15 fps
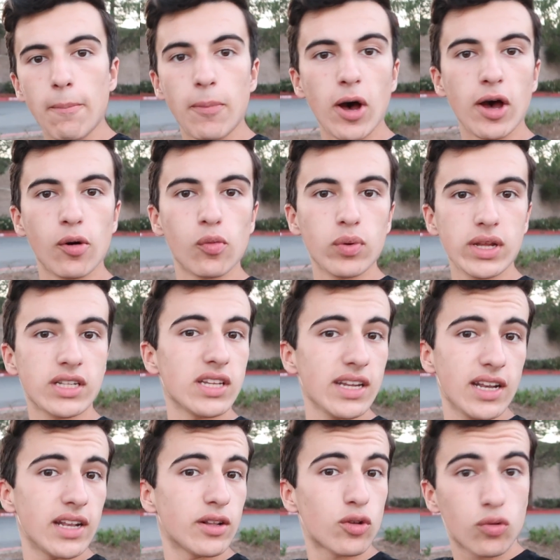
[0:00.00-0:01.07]
But we did
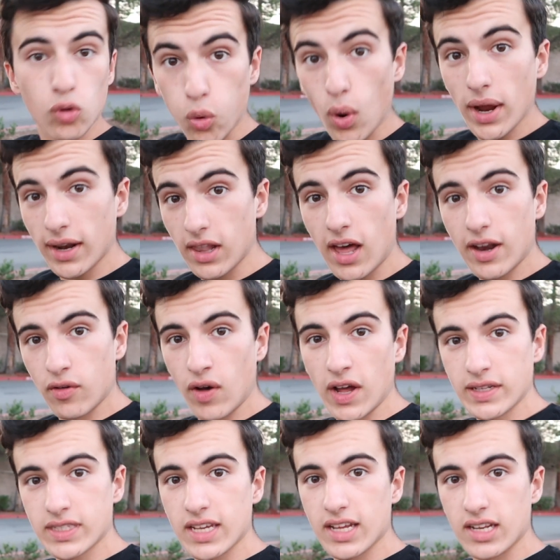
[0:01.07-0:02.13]
quite a lot of
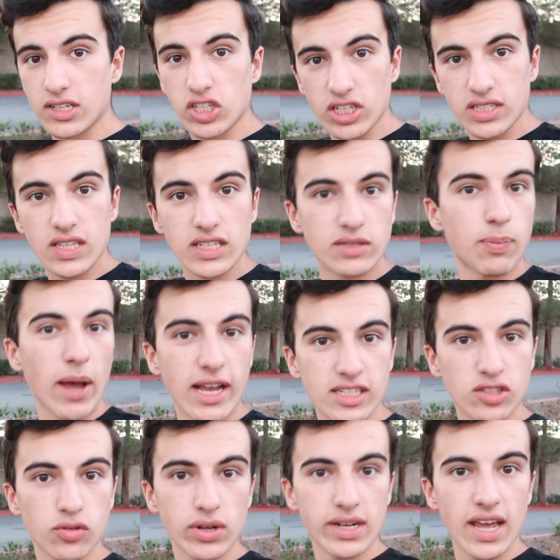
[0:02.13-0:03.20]
hunting in just these
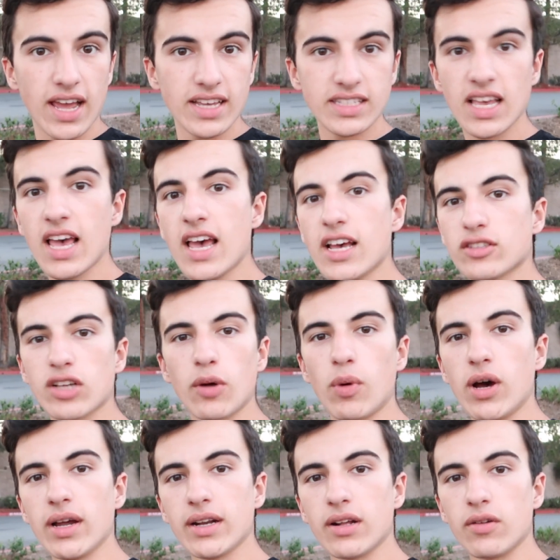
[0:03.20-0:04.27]
past 3 days. So I
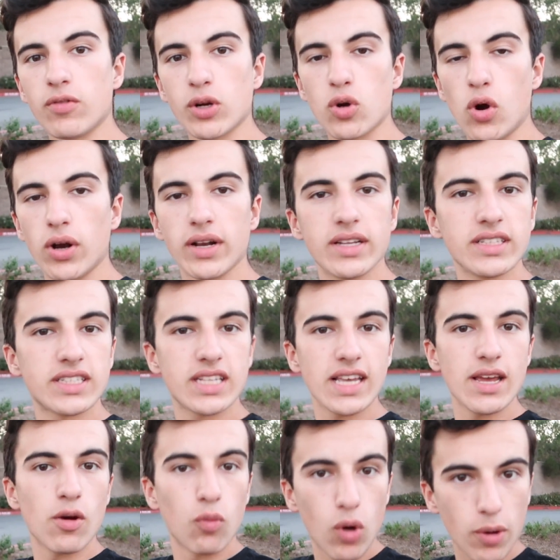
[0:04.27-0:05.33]
wanted to record it and
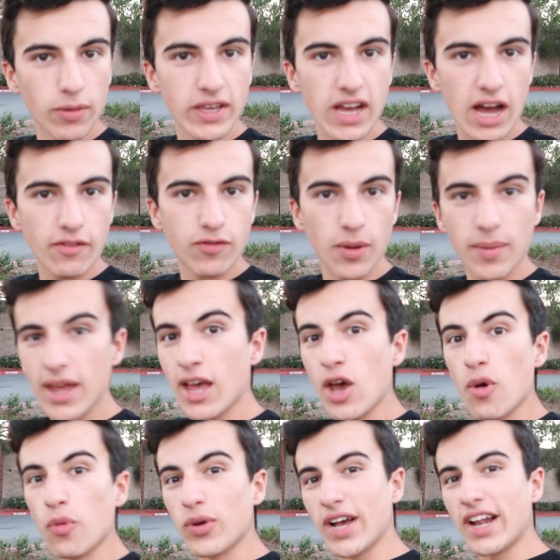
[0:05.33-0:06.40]
see what we got from it.
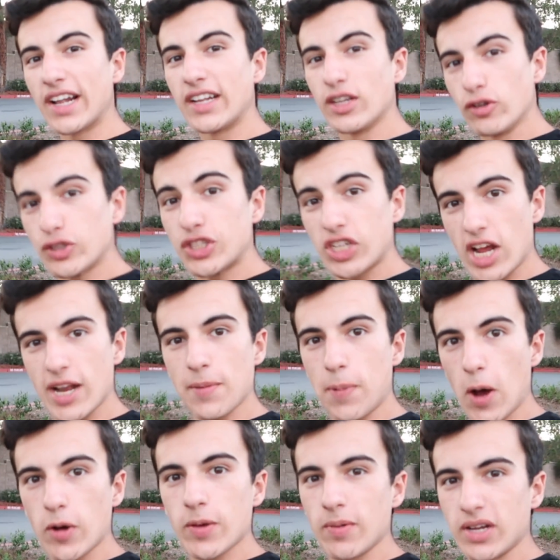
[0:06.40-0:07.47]
We got a new shiny
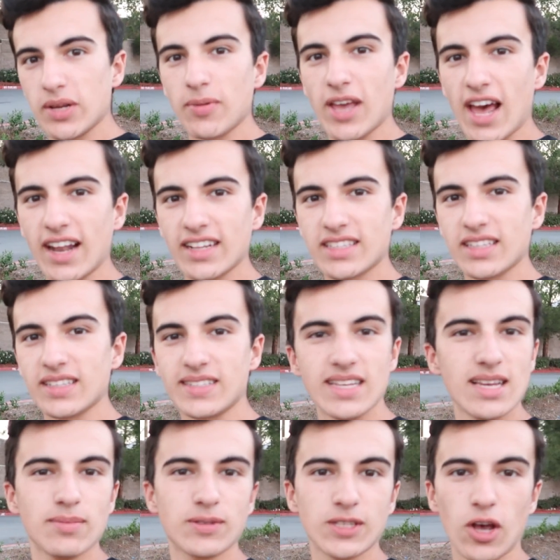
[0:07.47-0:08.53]
Pokemon to be added to the
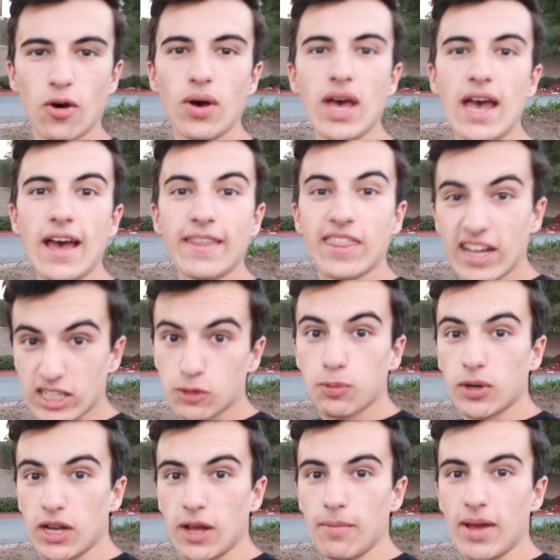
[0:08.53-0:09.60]
team, so that's
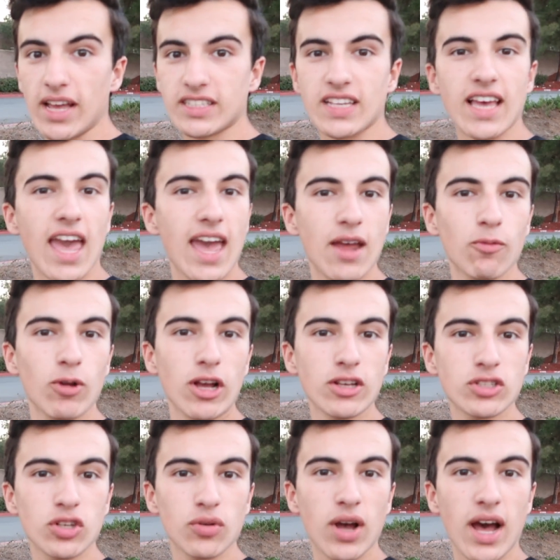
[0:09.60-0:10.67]
pretty amazing. And we
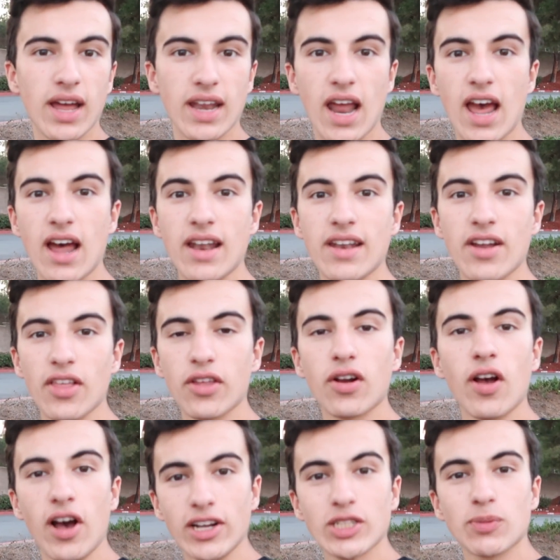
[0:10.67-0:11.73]
also got another
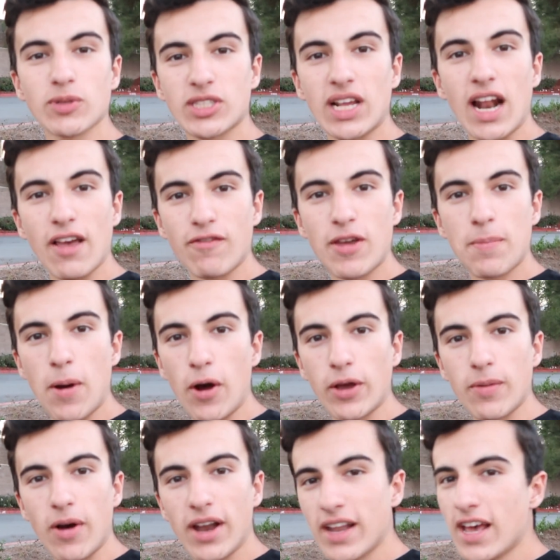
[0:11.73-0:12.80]
100% IV
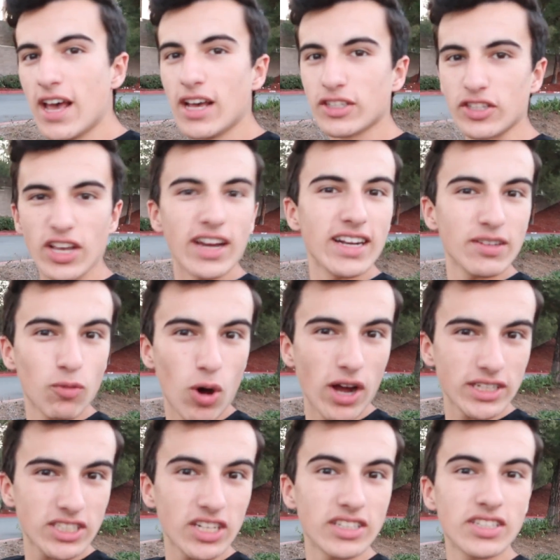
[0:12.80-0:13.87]
Pokemon. So you gotta
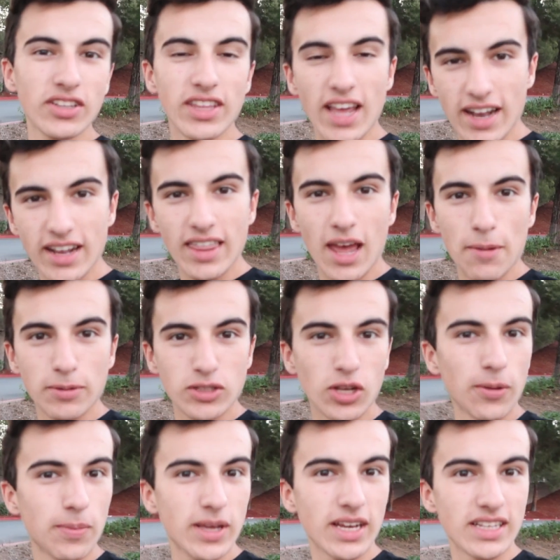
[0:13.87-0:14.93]
watch till the end of the
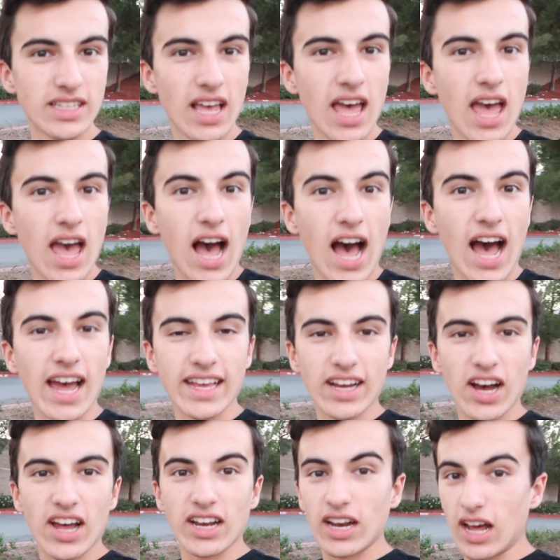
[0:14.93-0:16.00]
episode because I
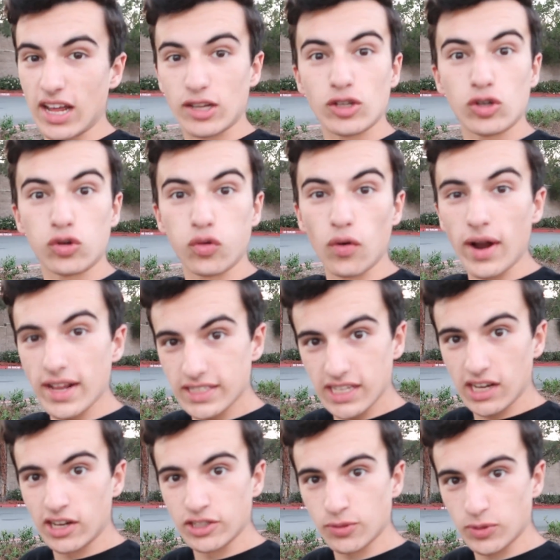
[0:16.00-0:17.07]
got a crazy
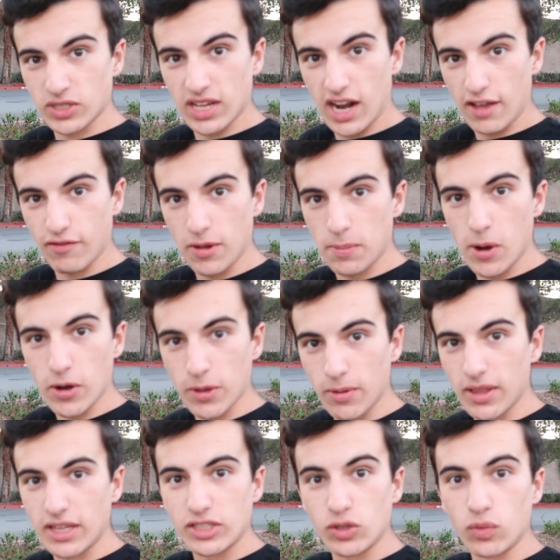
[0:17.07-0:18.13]
100% IV
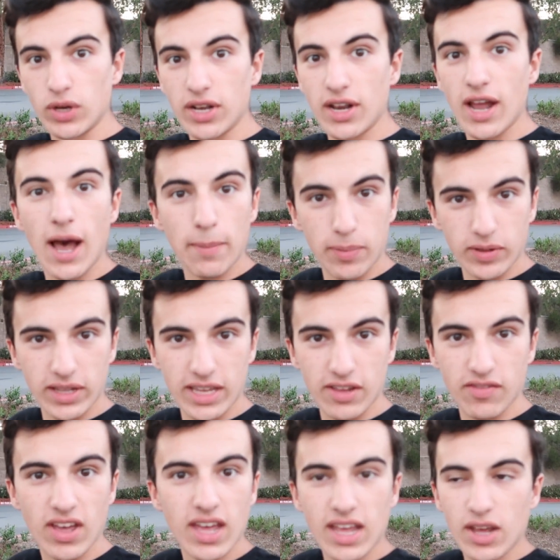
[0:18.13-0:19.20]
Pokemon that you would not
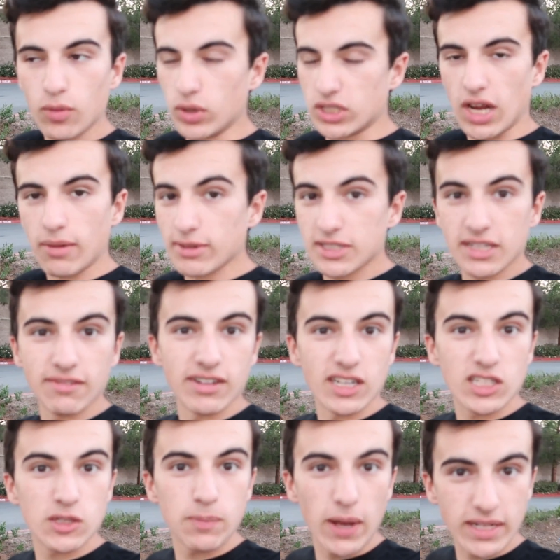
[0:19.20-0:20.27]
believe, which I wasn't even
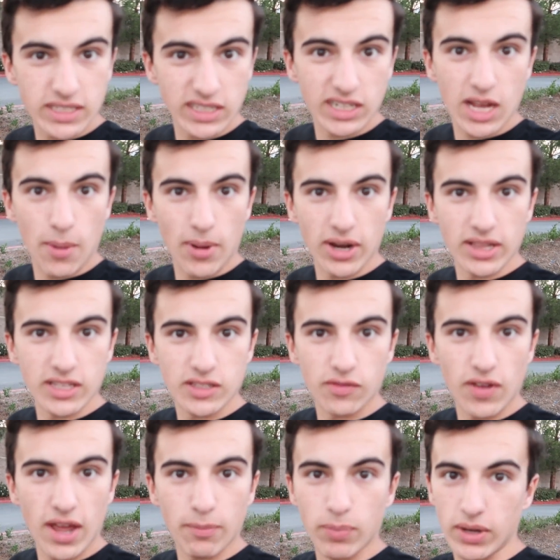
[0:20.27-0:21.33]
expecting to come out of this
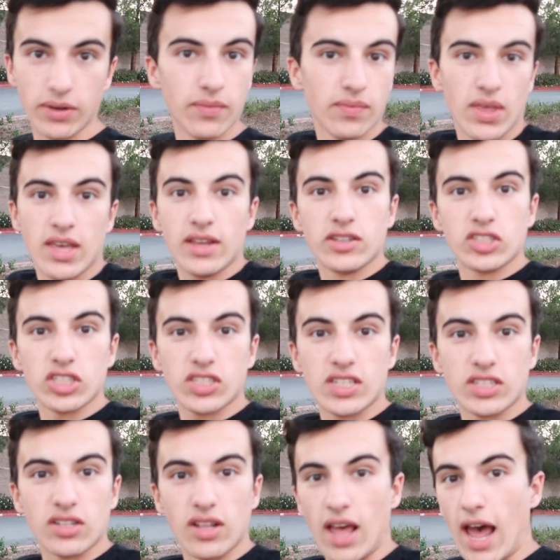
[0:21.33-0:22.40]
event, but it
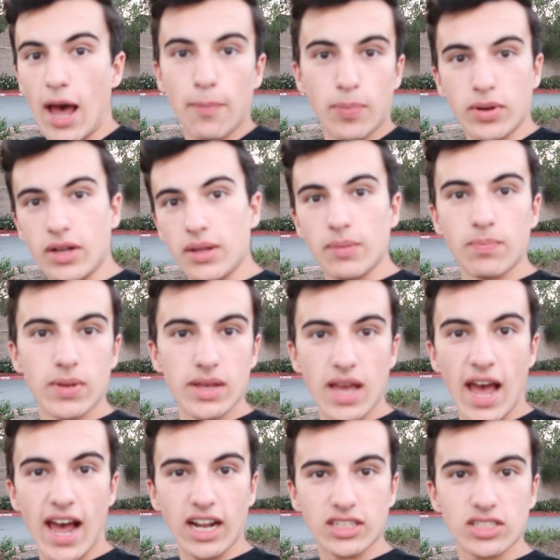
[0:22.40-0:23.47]
just happened to be
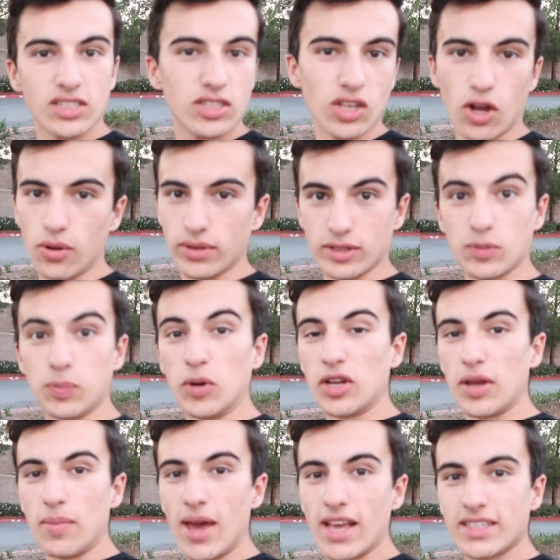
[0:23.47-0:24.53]
hatched. So it's pretty
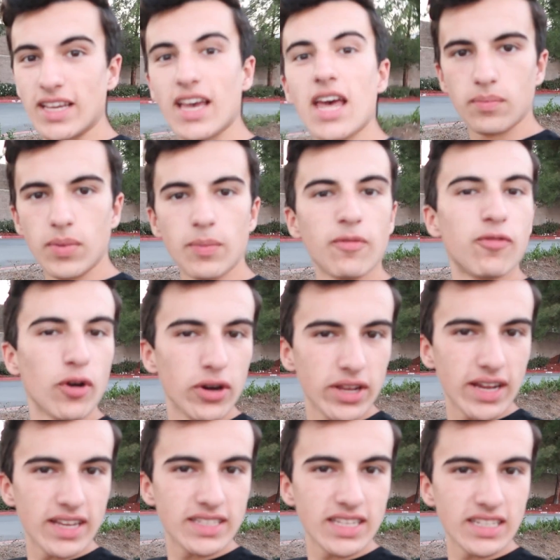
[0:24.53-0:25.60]
amazing. But before you
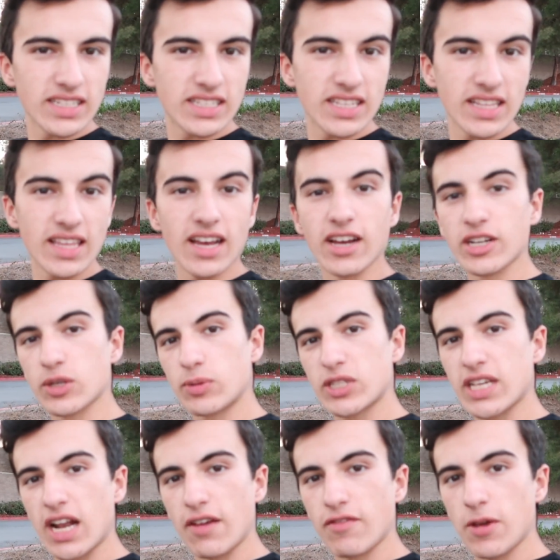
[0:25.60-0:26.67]
guys get to see the 100%
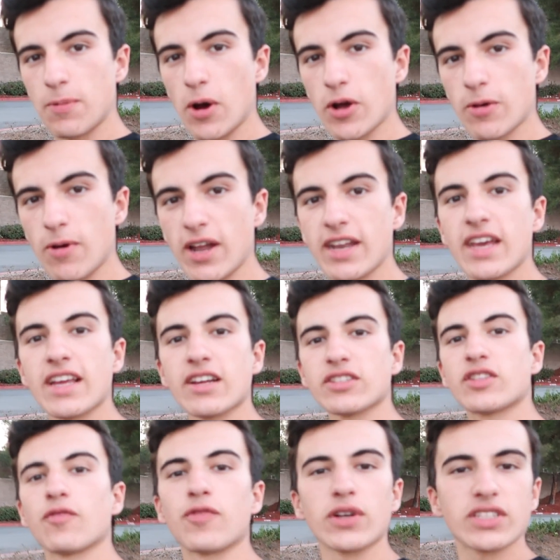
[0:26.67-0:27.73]
IV Pokemon, here's
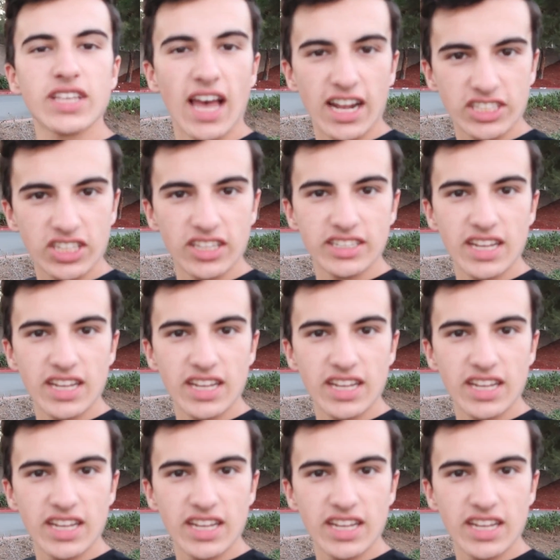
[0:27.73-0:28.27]
the first catch of the